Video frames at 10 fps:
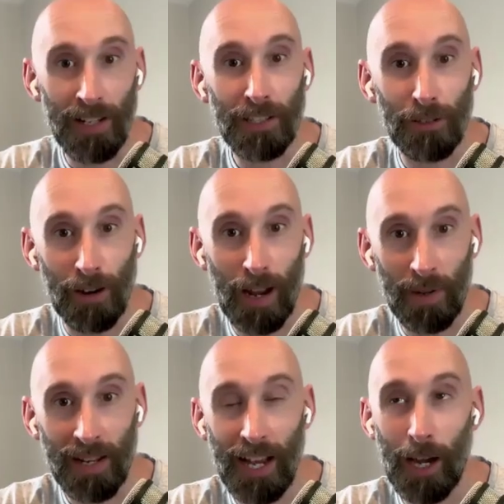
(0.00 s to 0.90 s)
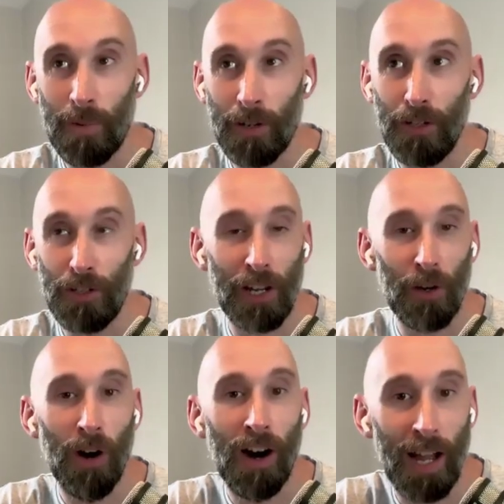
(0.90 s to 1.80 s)
Instagram account because you
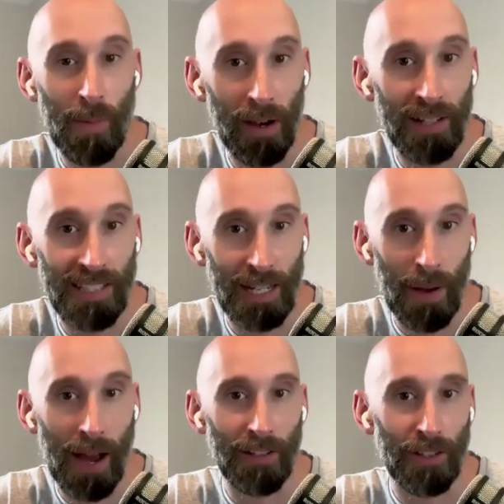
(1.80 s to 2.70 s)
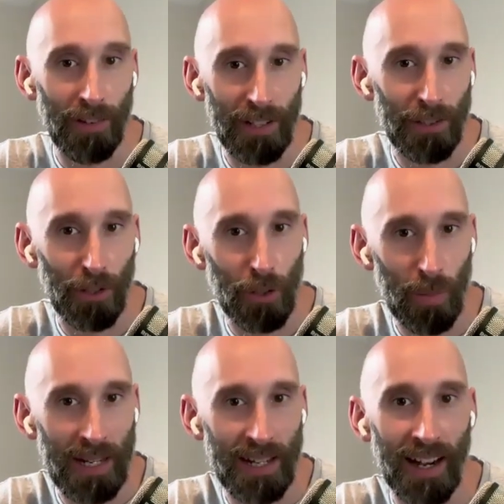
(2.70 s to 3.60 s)
get all high and mighty about you don't need
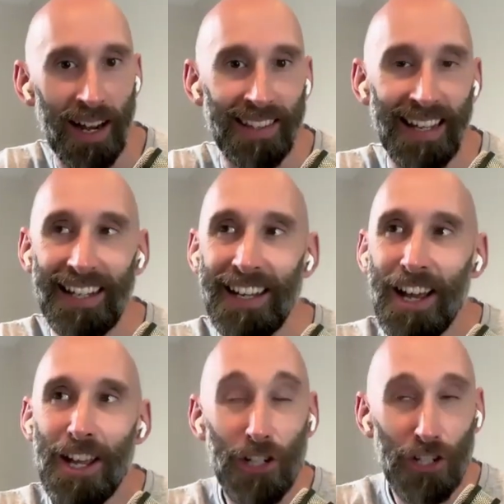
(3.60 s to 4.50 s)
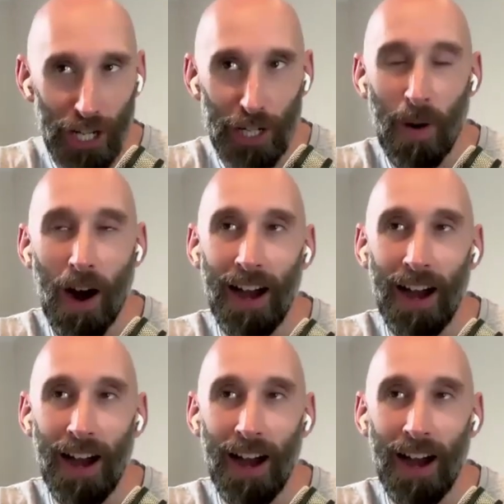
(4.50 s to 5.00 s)
social media. And then you change your